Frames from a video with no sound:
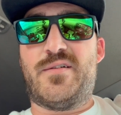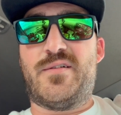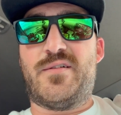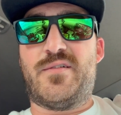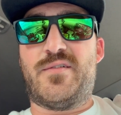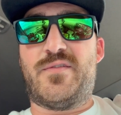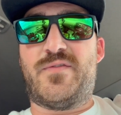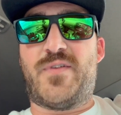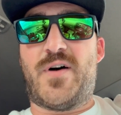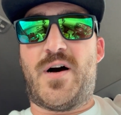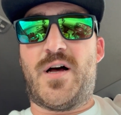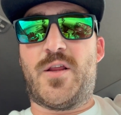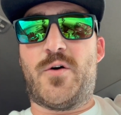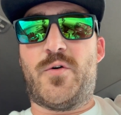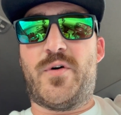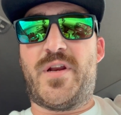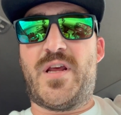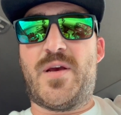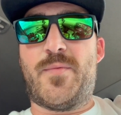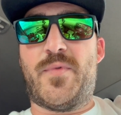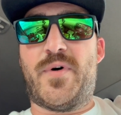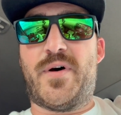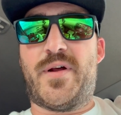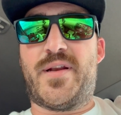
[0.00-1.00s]
Following
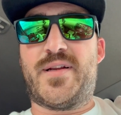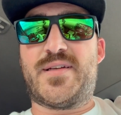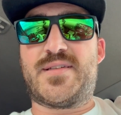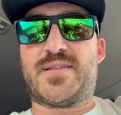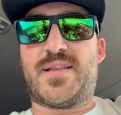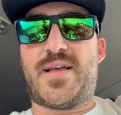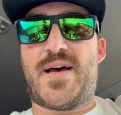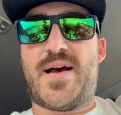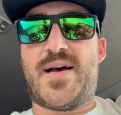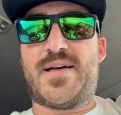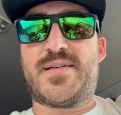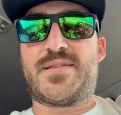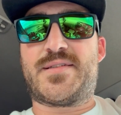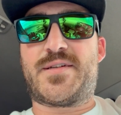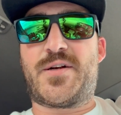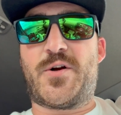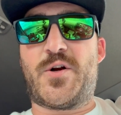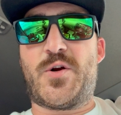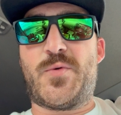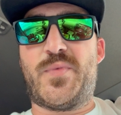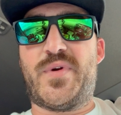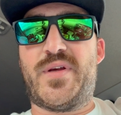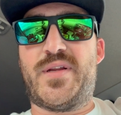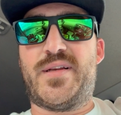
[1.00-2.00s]
him at his last
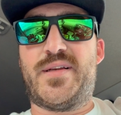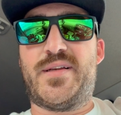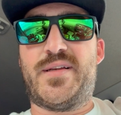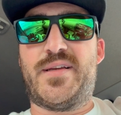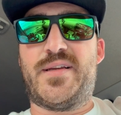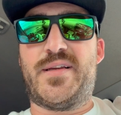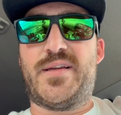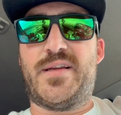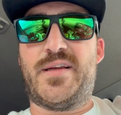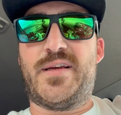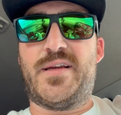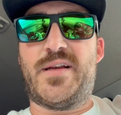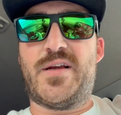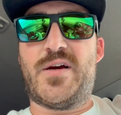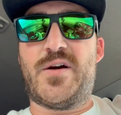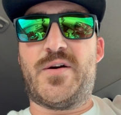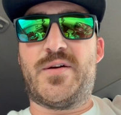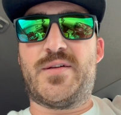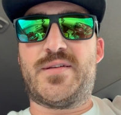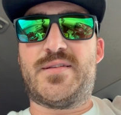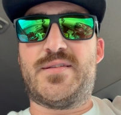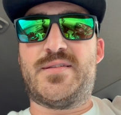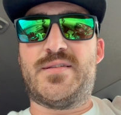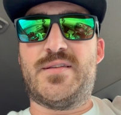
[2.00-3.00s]
tournament, you know,
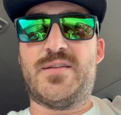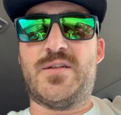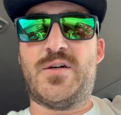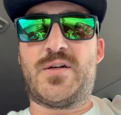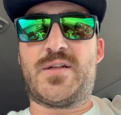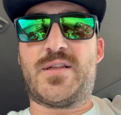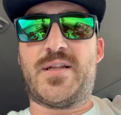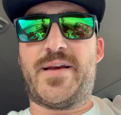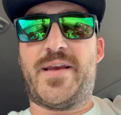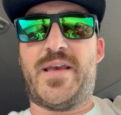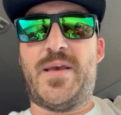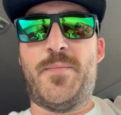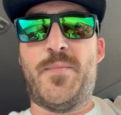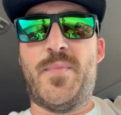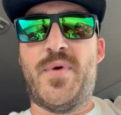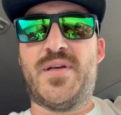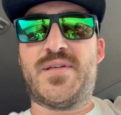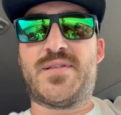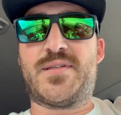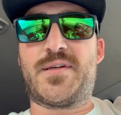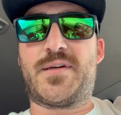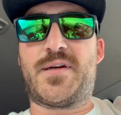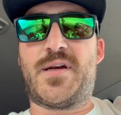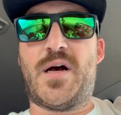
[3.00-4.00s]
it looked like he
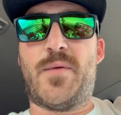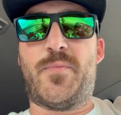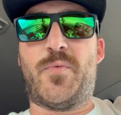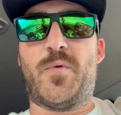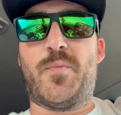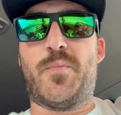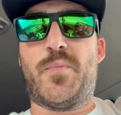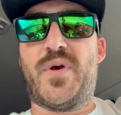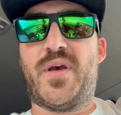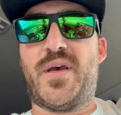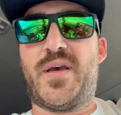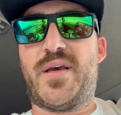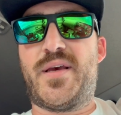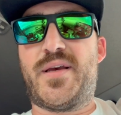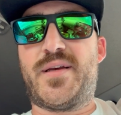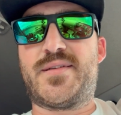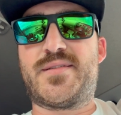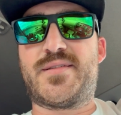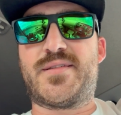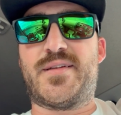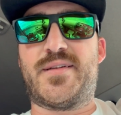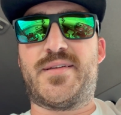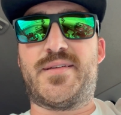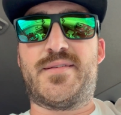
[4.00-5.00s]
missed a couple
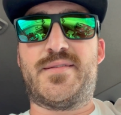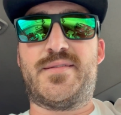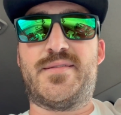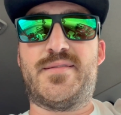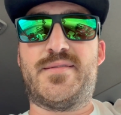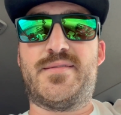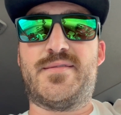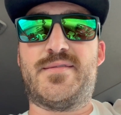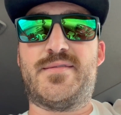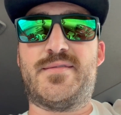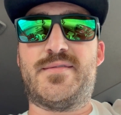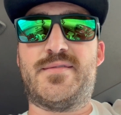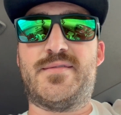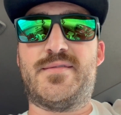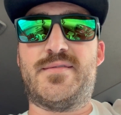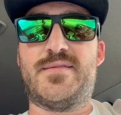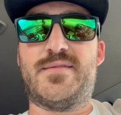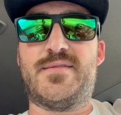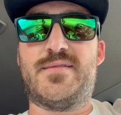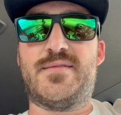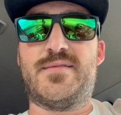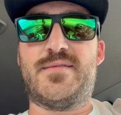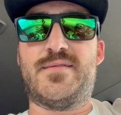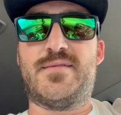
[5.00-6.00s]
bigs and
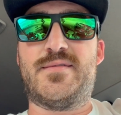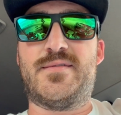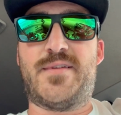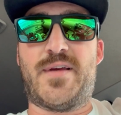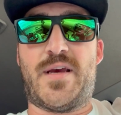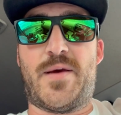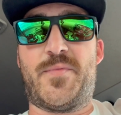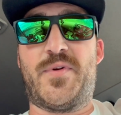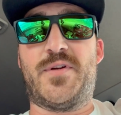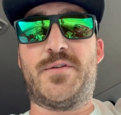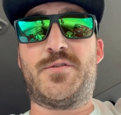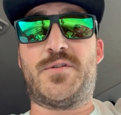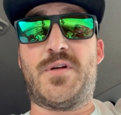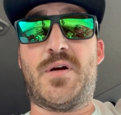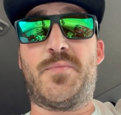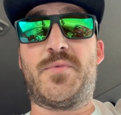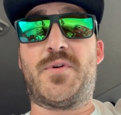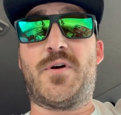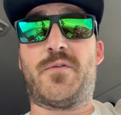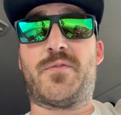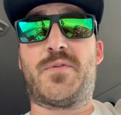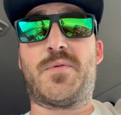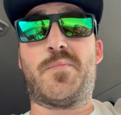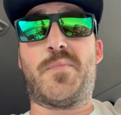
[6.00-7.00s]
damn near jumped
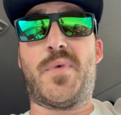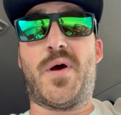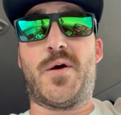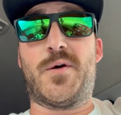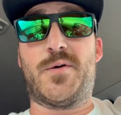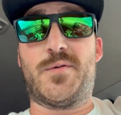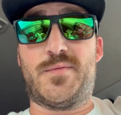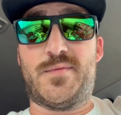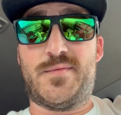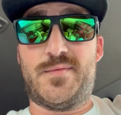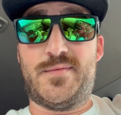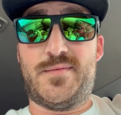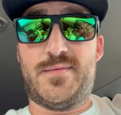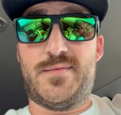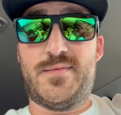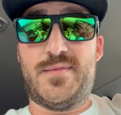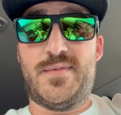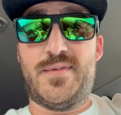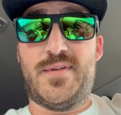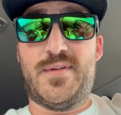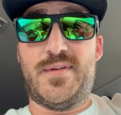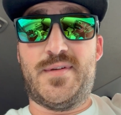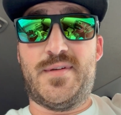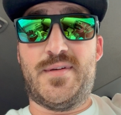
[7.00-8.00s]
off the boat.
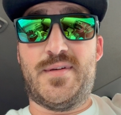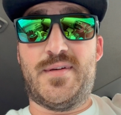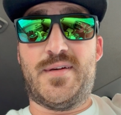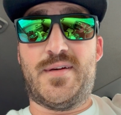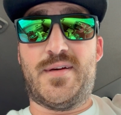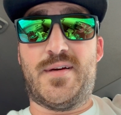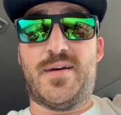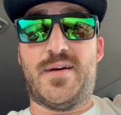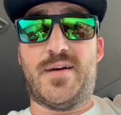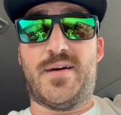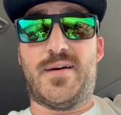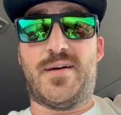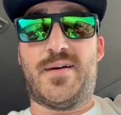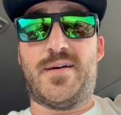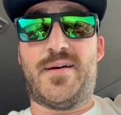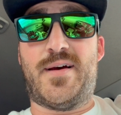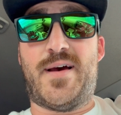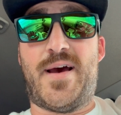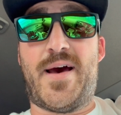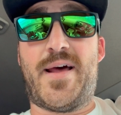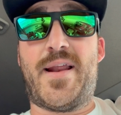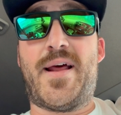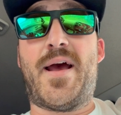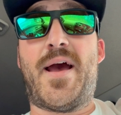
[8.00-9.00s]

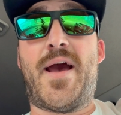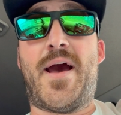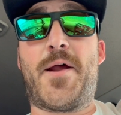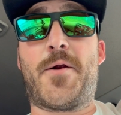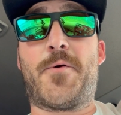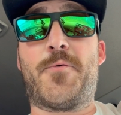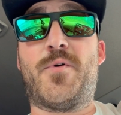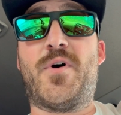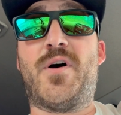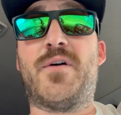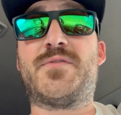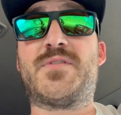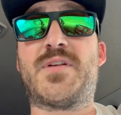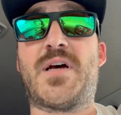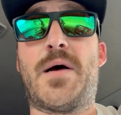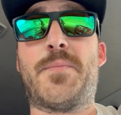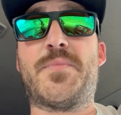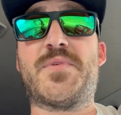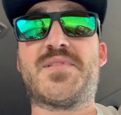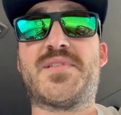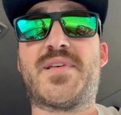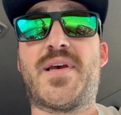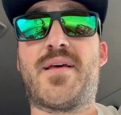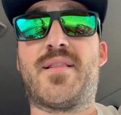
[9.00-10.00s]
Had a rough time,
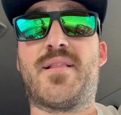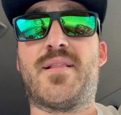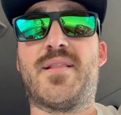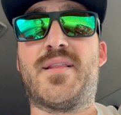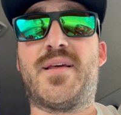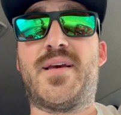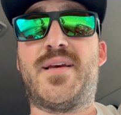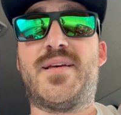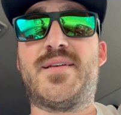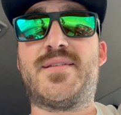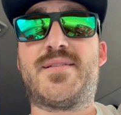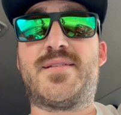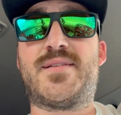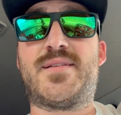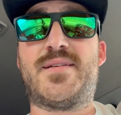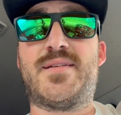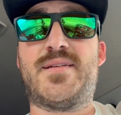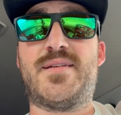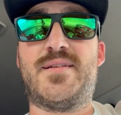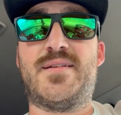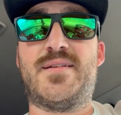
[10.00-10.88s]
to say the least.